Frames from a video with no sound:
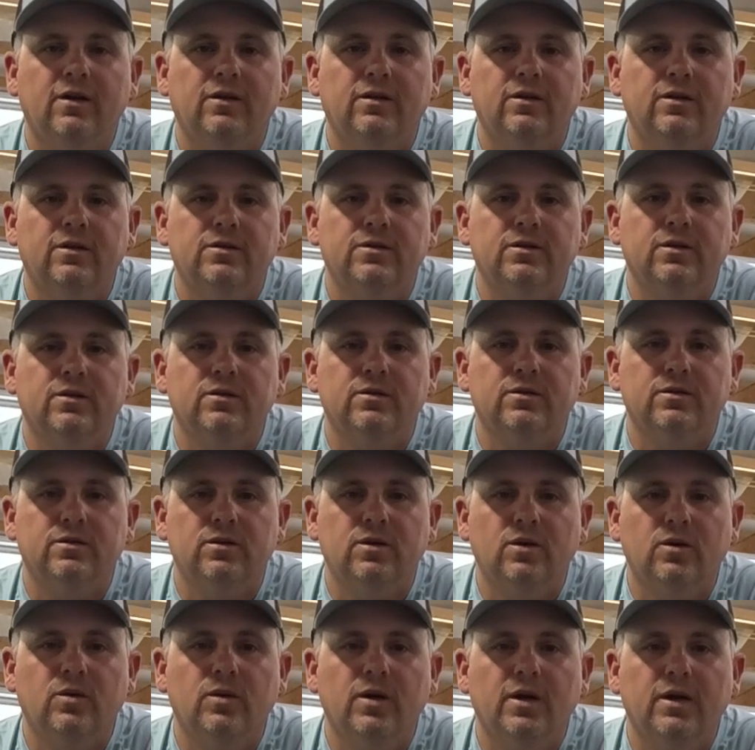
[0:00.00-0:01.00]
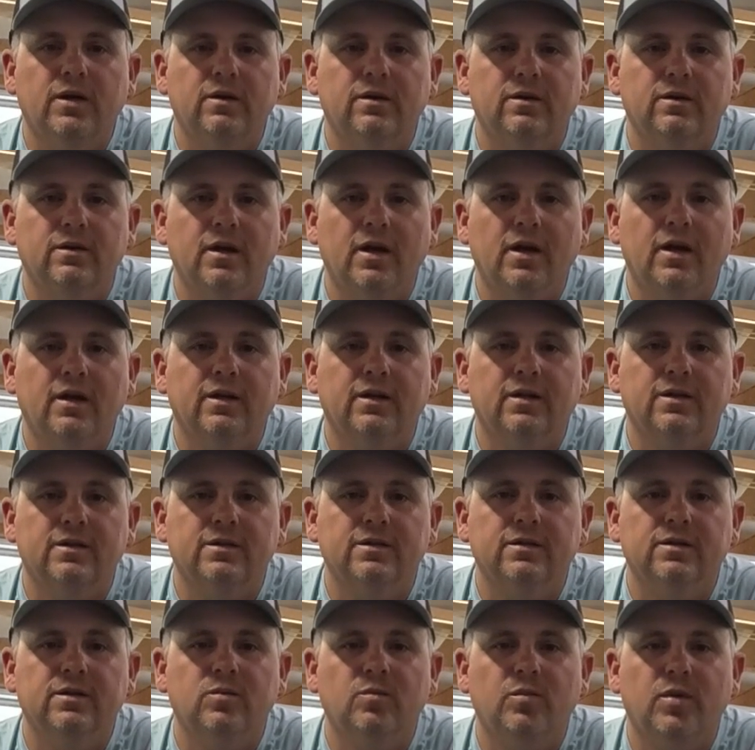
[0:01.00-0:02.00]
on there, so there's no way your line can
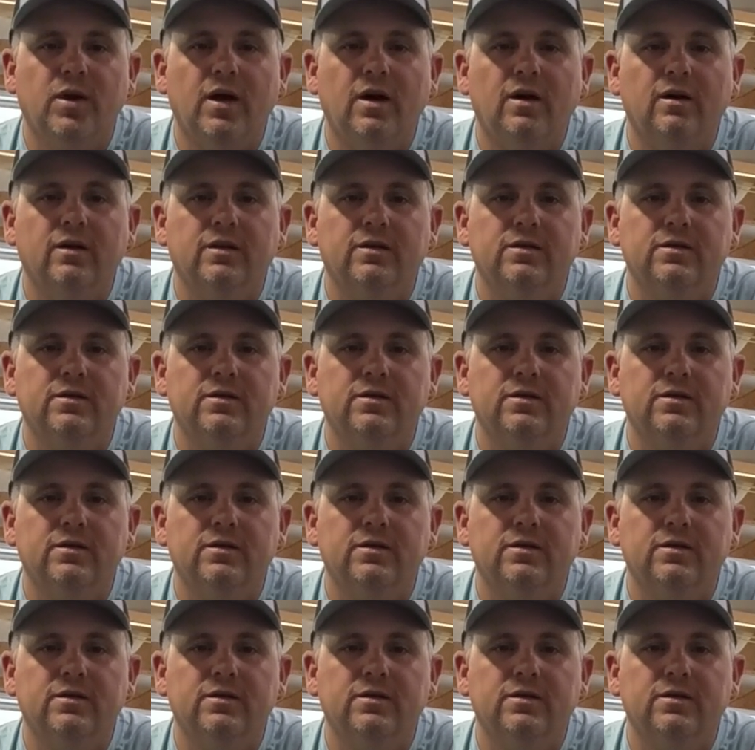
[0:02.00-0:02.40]
slip out,